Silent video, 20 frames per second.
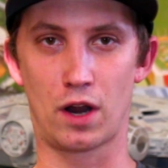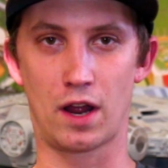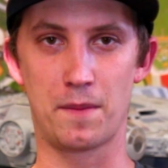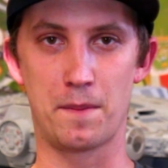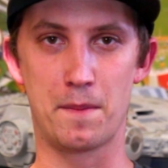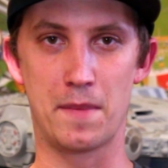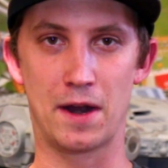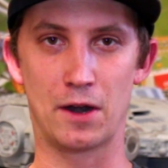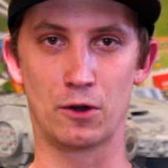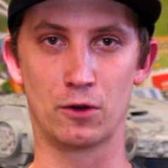
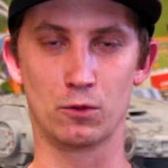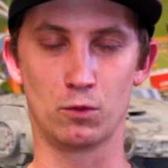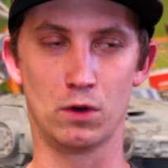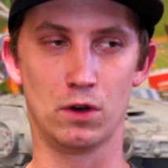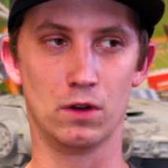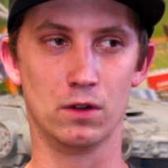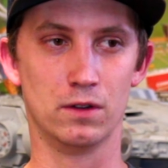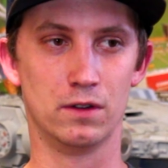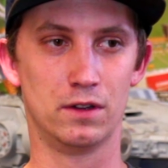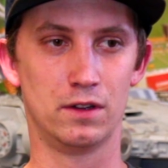
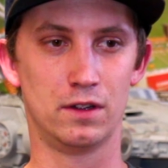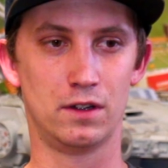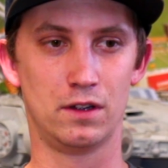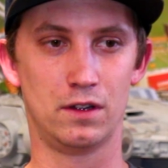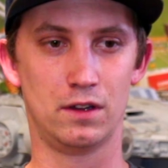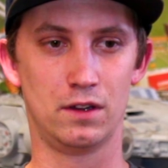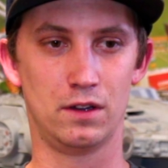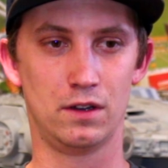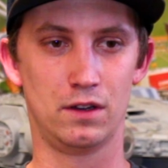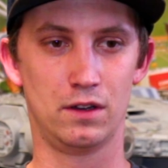
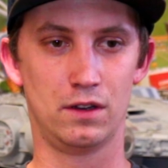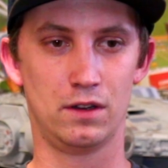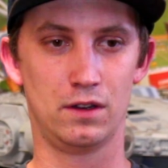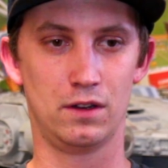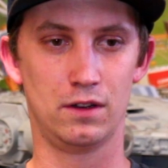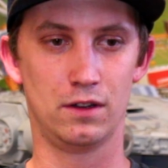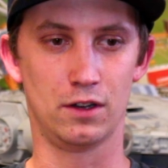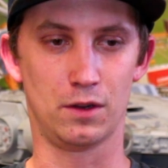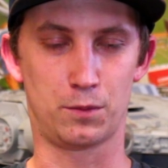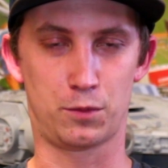
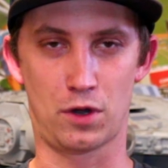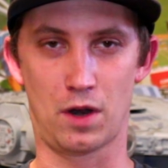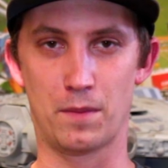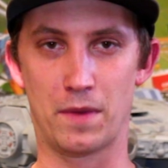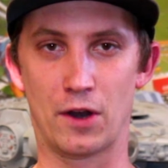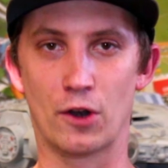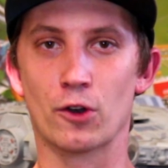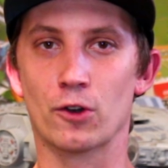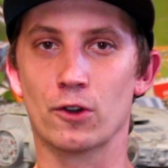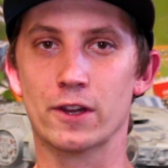not
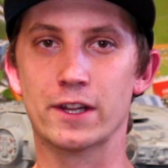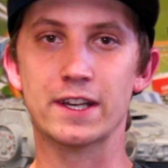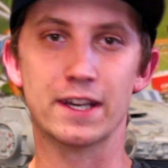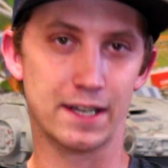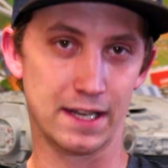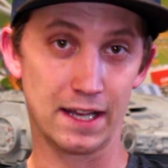primarily,